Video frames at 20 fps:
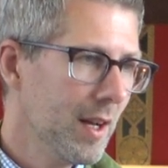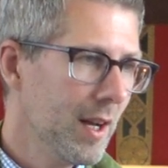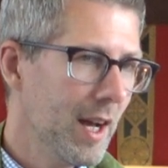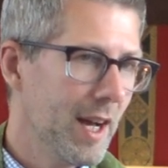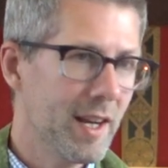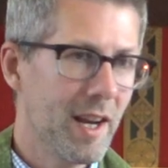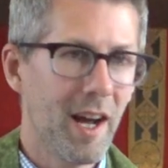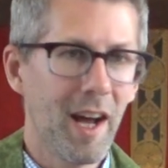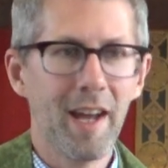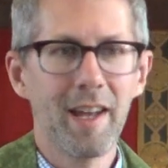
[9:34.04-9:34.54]

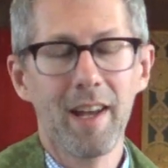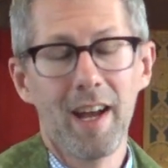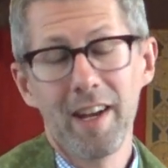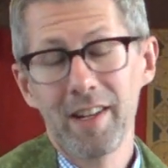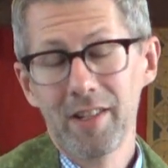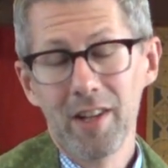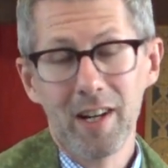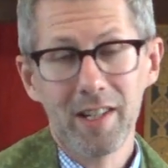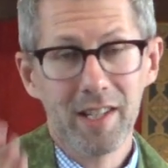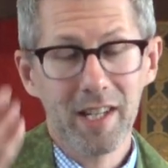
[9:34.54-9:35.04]
And I
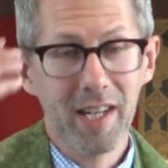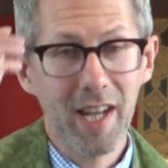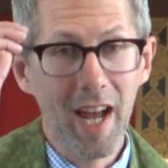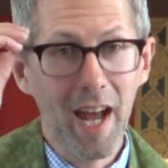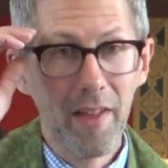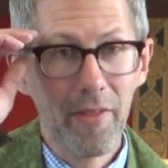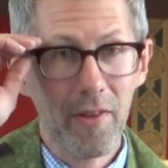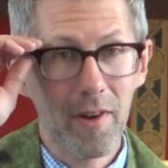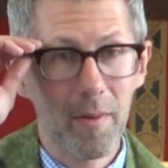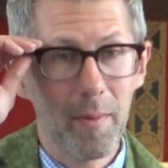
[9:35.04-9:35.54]
talked to
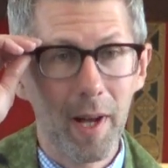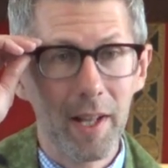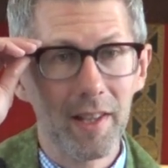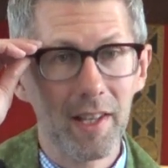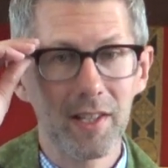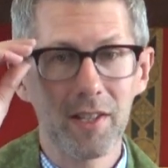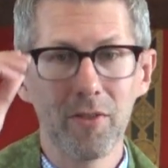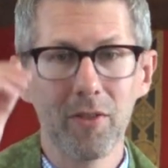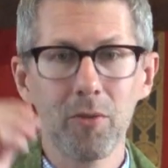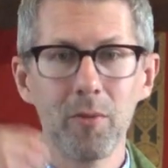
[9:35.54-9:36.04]
Catherine about
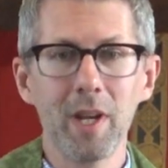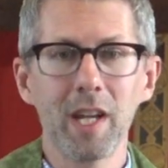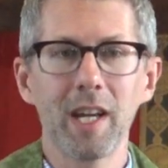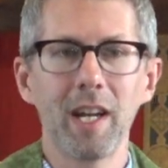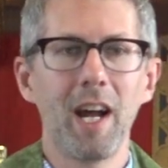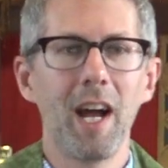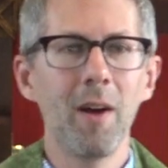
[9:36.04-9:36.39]
this over the weekend.